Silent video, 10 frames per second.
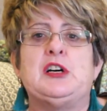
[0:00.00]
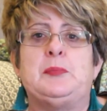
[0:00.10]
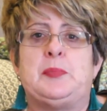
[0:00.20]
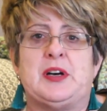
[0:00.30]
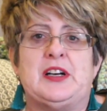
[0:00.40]

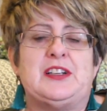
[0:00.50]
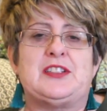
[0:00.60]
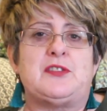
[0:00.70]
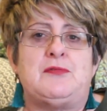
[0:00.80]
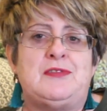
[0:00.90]

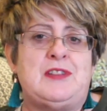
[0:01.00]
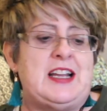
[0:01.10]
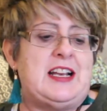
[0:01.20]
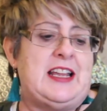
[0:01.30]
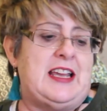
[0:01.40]
but
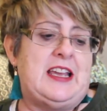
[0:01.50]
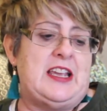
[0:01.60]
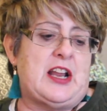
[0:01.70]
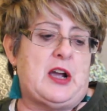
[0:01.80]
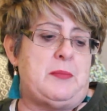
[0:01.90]
really,
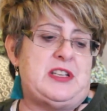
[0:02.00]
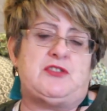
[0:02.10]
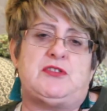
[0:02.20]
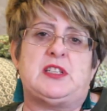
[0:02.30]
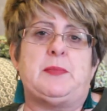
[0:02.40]
you know,
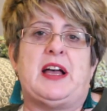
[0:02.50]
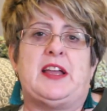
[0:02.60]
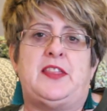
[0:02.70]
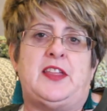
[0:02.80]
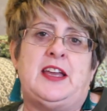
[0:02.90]
mysteries are
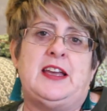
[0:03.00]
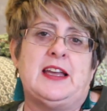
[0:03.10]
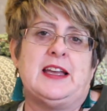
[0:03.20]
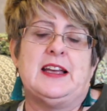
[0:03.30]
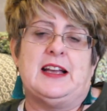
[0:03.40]
my thing
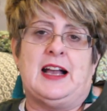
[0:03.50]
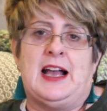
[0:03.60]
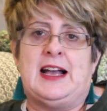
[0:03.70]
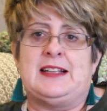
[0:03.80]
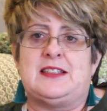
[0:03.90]

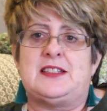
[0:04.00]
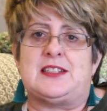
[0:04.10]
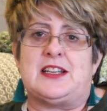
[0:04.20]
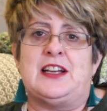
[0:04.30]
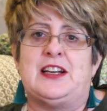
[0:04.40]

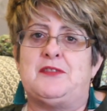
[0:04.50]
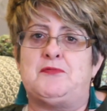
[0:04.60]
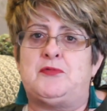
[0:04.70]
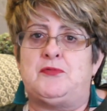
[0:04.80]
and uh,